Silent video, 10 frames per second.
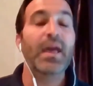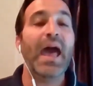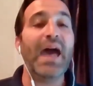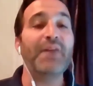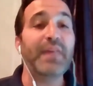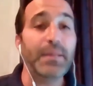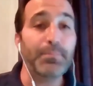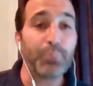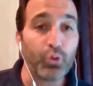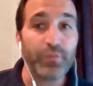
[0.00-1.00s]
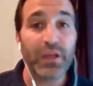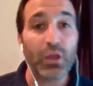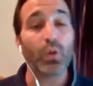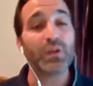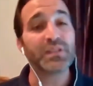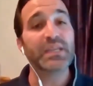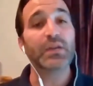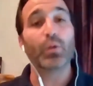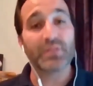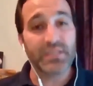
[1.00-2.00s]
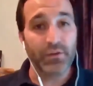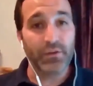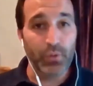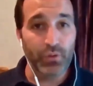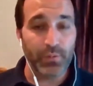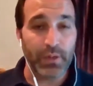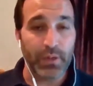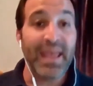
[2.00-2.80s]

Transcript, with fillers: Have they improved in quality and quantity of movement?